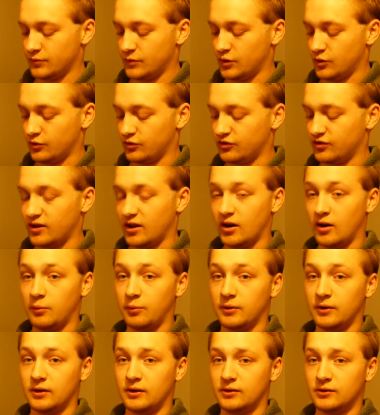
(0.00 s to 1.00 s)
your setup
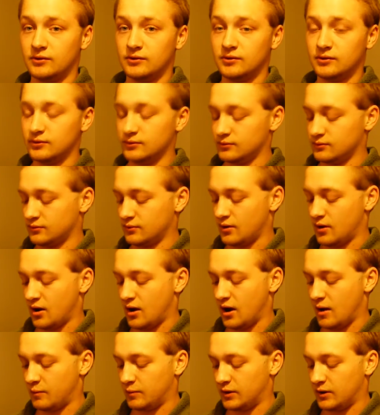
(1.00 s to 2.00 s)
is,
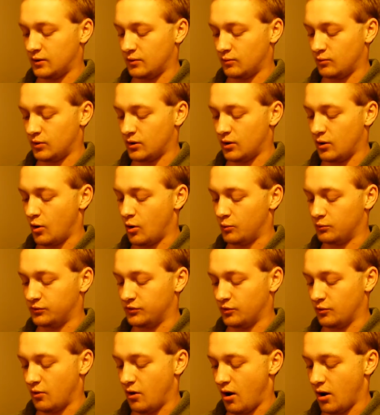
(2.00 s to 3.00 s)
what ohms
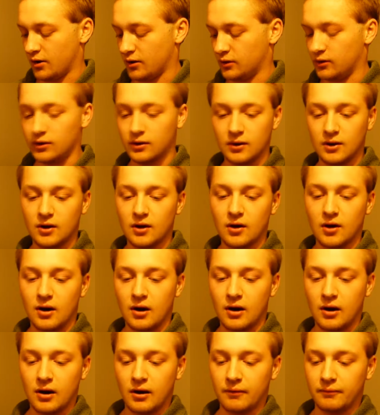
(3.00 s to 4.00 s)
you're rocking.
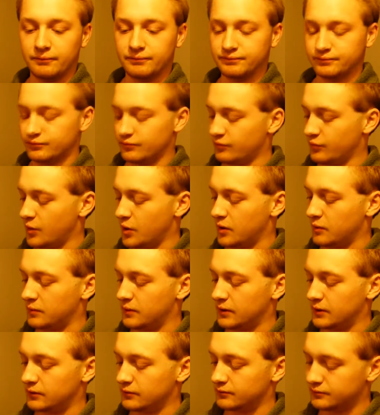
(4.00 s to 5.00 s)
But I
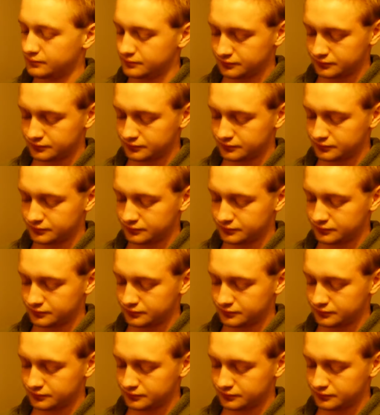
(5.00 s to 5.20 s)
mean,